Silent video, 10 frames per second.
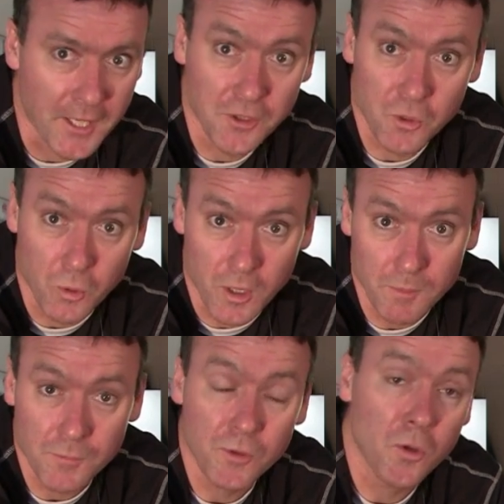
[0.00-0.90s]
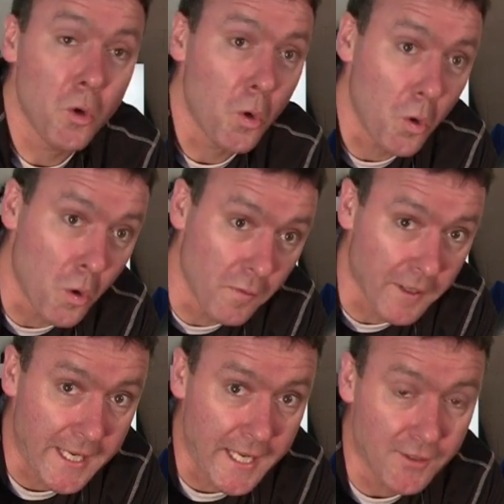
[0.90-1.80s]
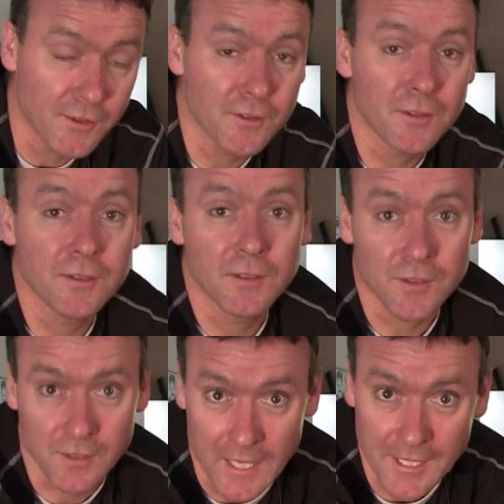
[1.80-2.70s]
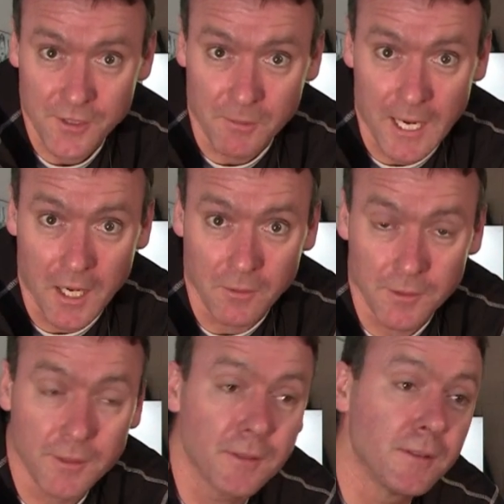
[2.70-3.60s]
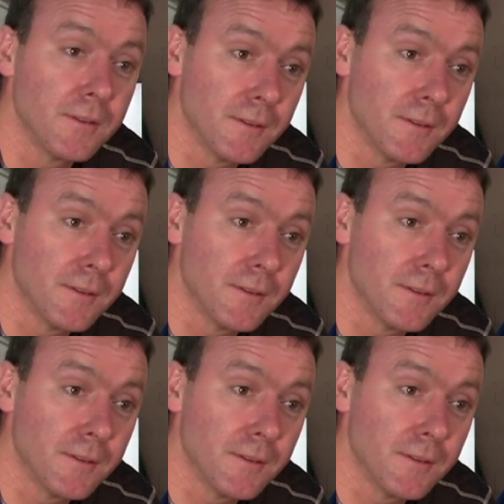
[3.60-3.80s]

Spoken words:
tire squirms, overheats, slides around,